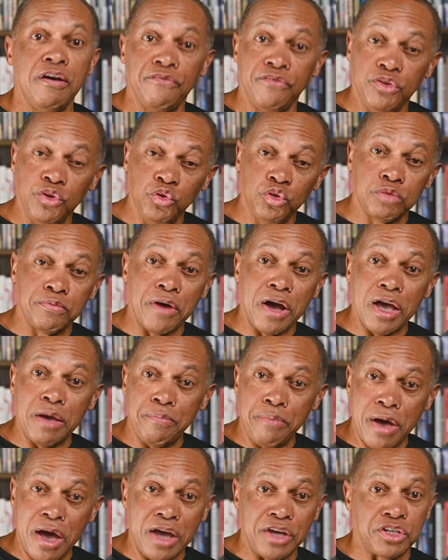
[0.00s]
fueled by a
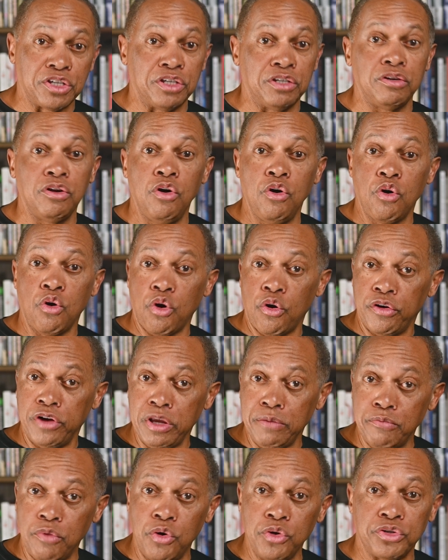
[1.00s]
passion or an
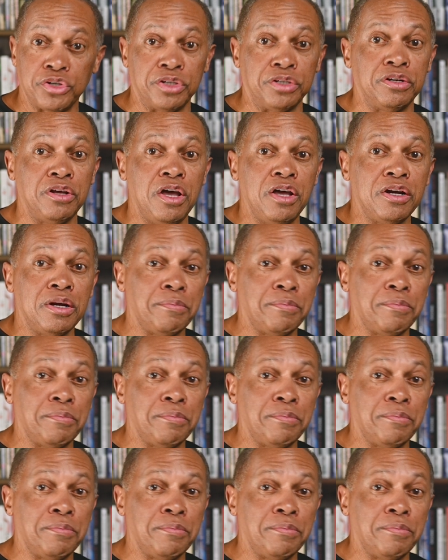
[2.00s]
emotion.